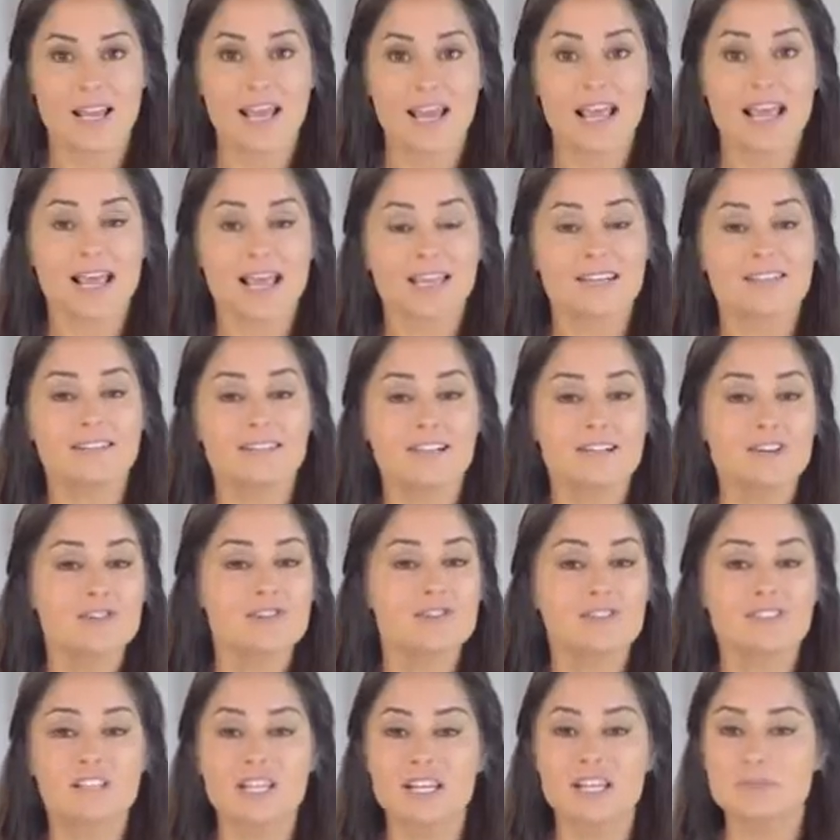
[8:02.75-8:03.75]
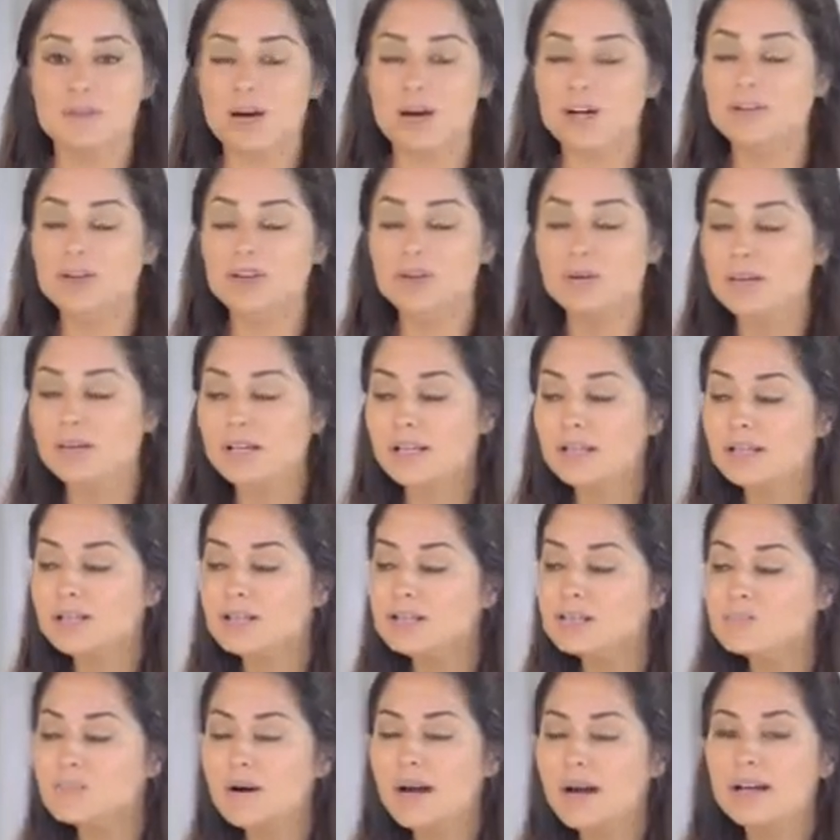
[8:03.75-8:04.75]
And then you just keep on going in
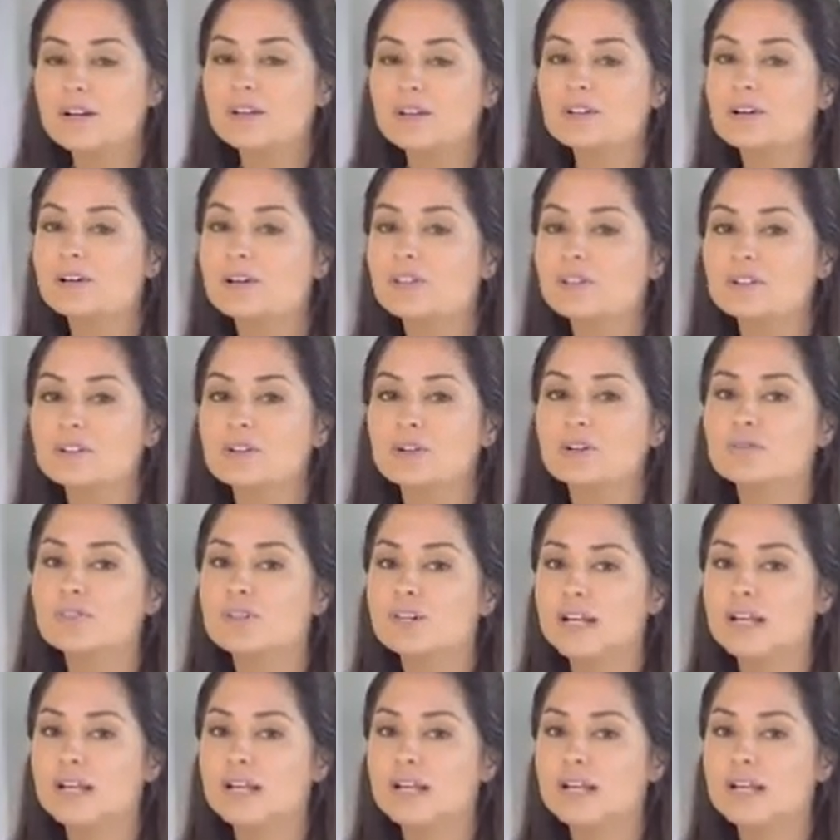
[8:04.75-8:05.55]
this pattern over and over